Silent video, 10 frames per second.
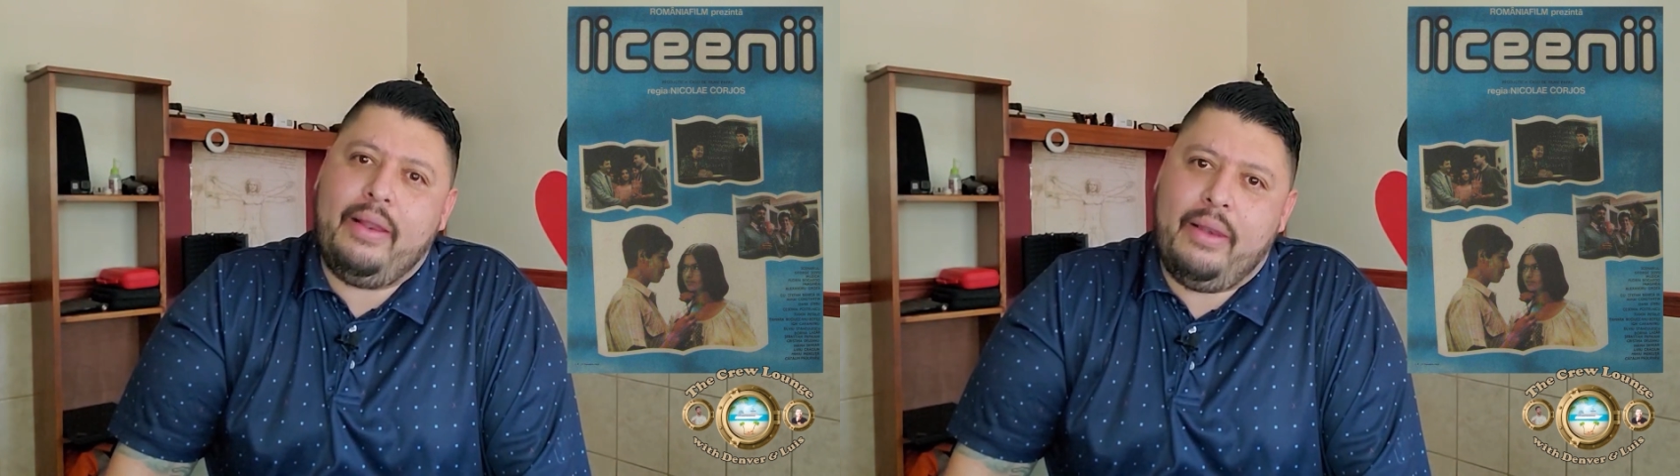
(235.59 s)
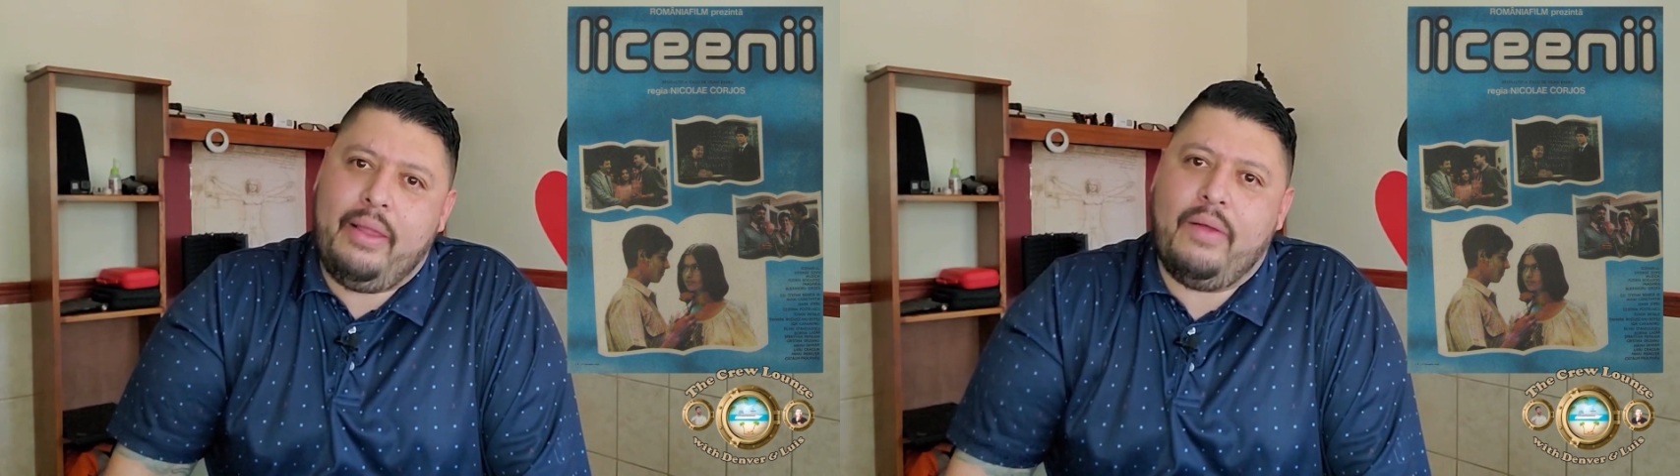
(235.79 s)

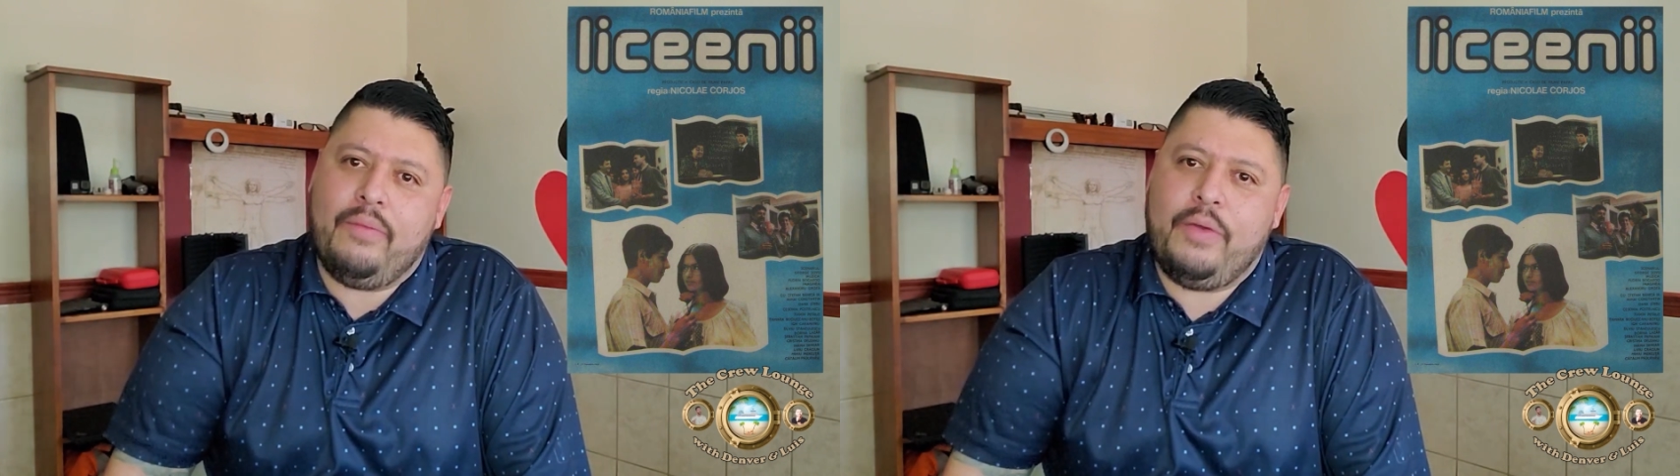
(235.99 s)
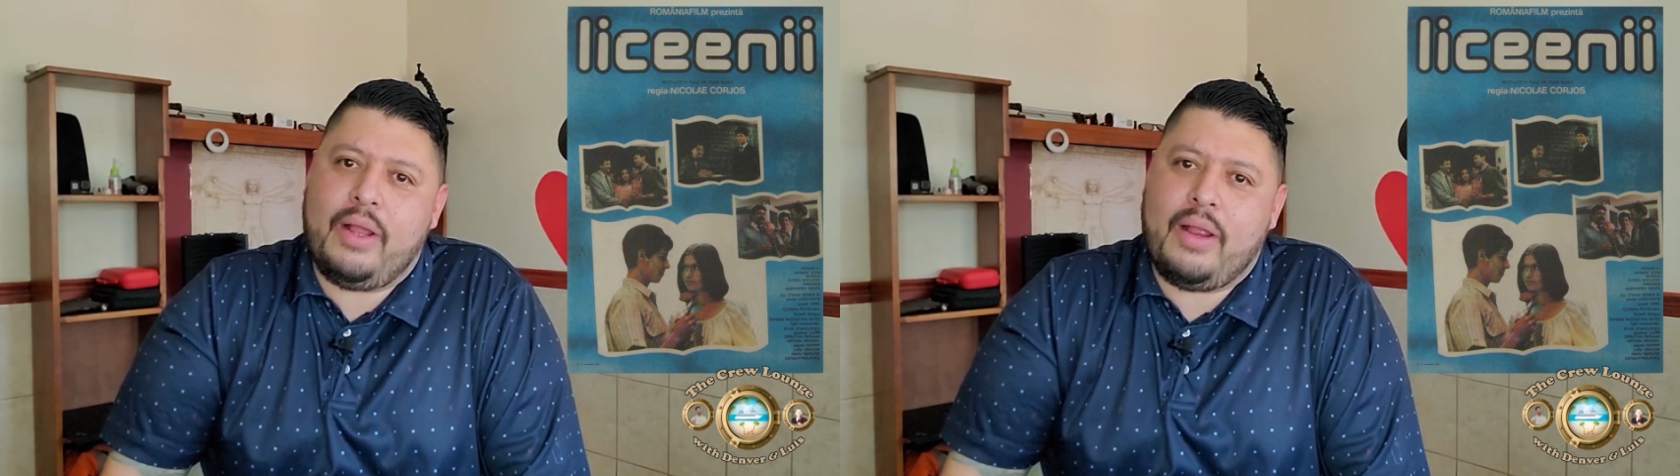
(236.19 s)
in
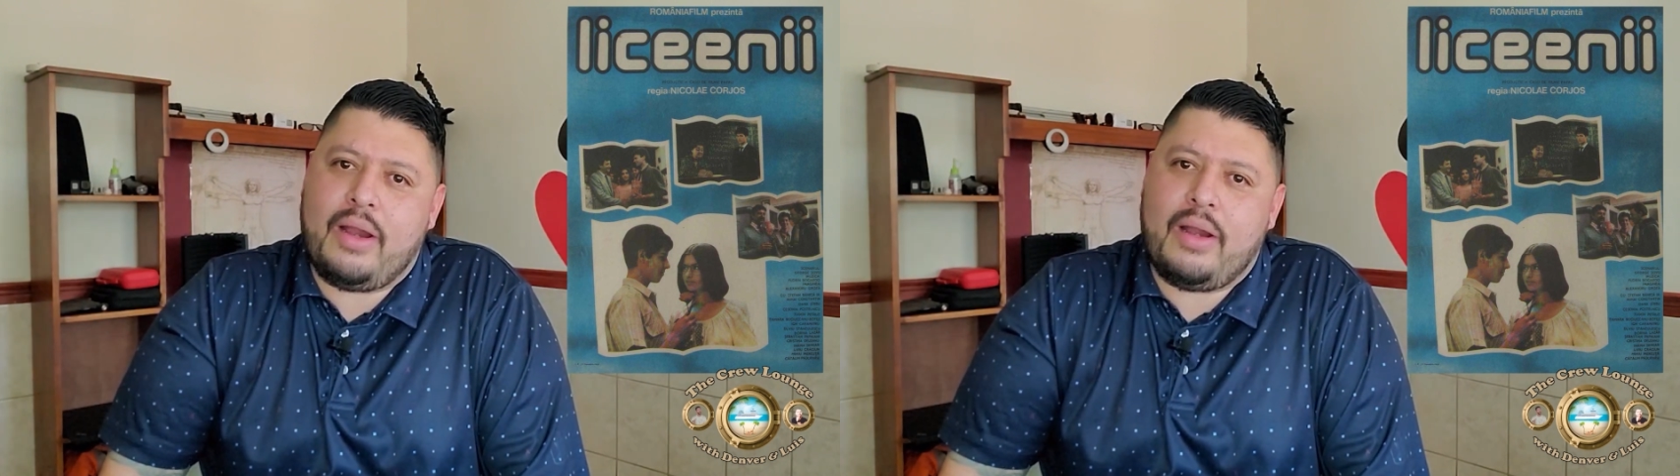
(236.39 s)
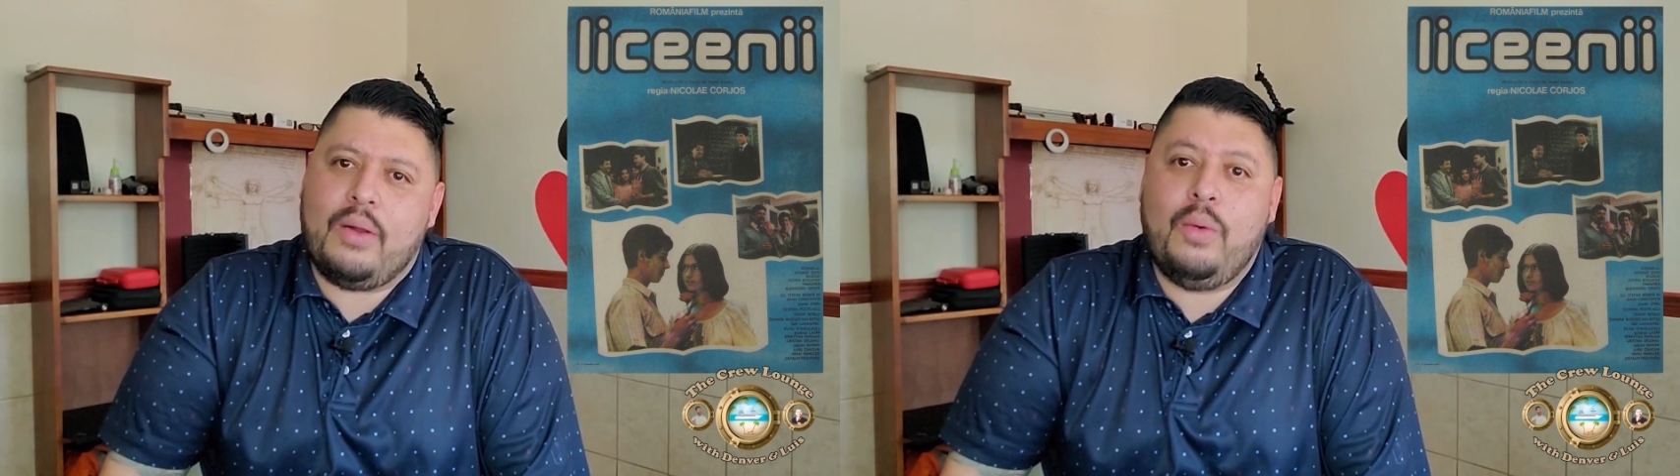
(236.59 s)
love with a
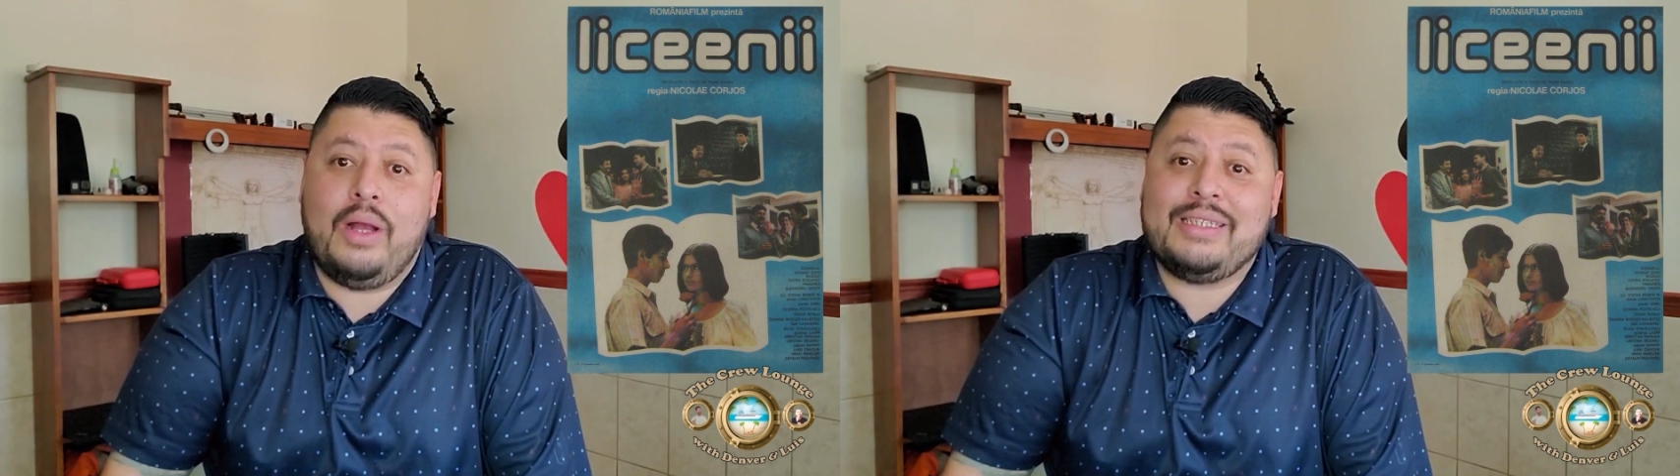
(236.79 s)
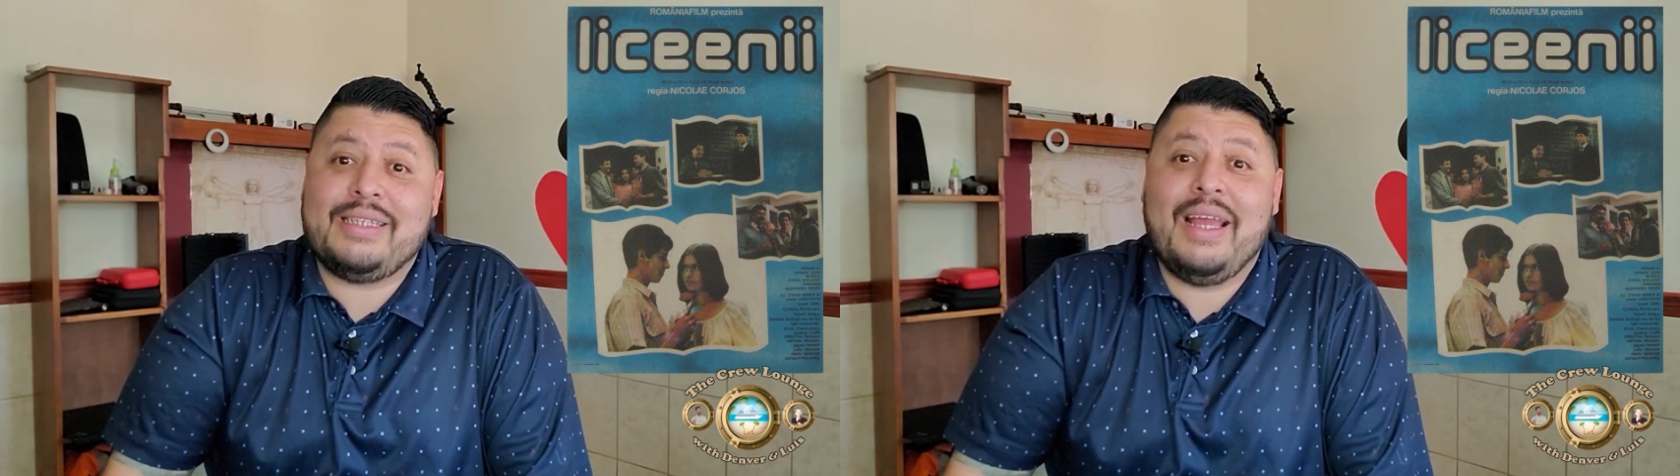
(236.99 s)
girl who
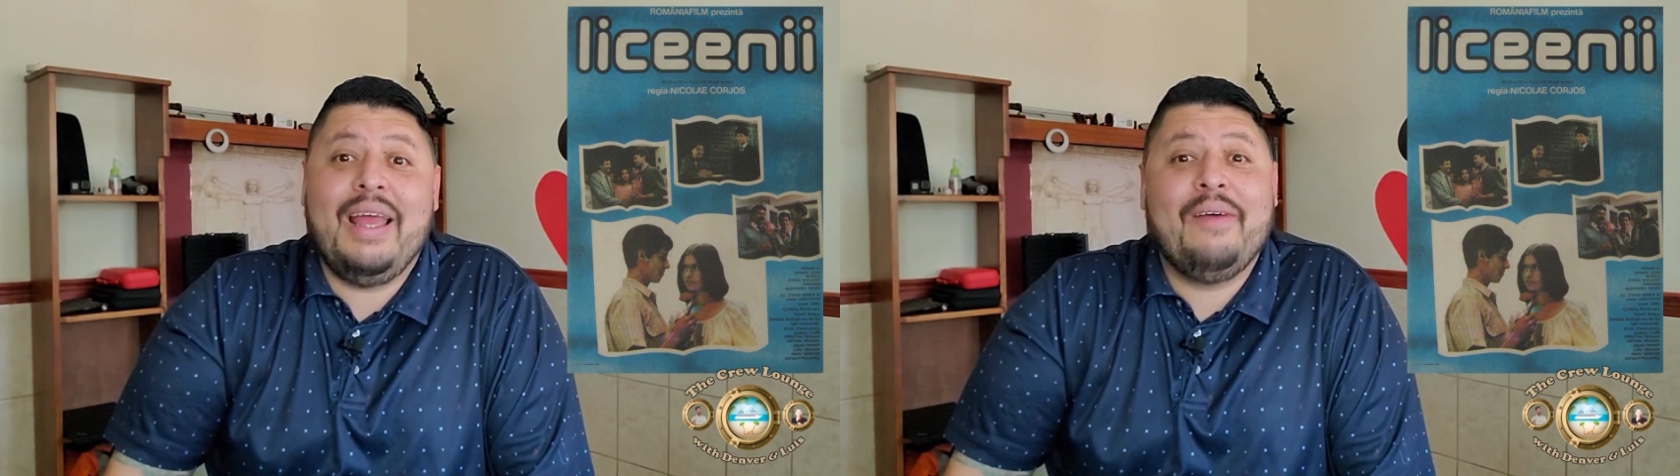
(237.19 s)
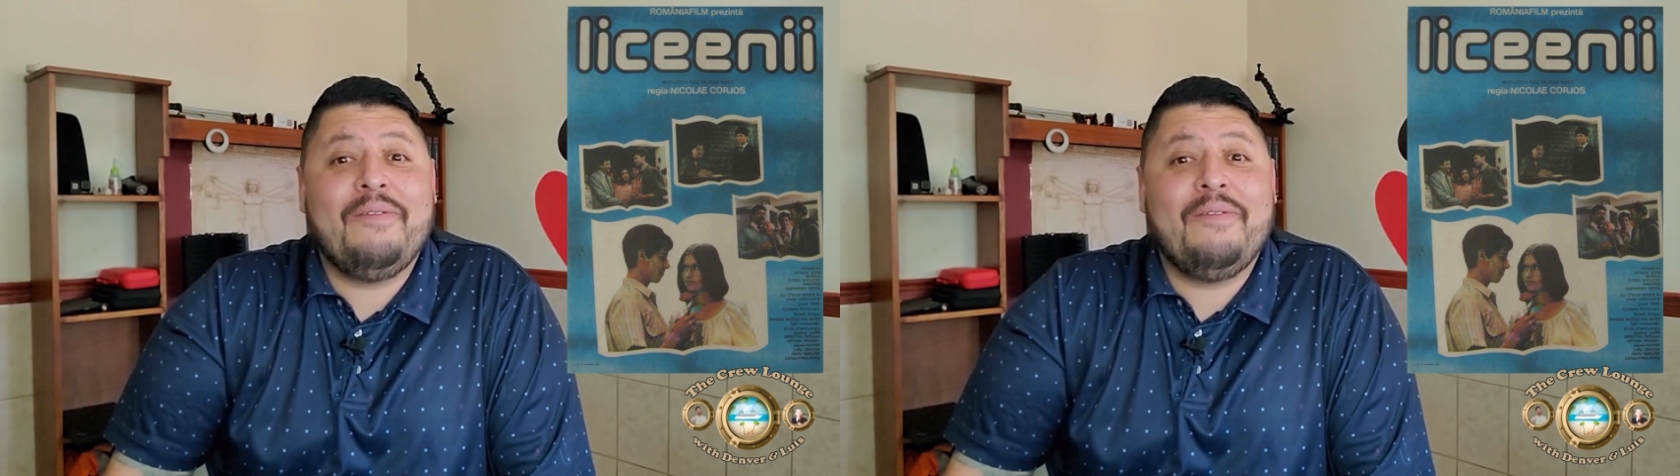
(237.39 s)
has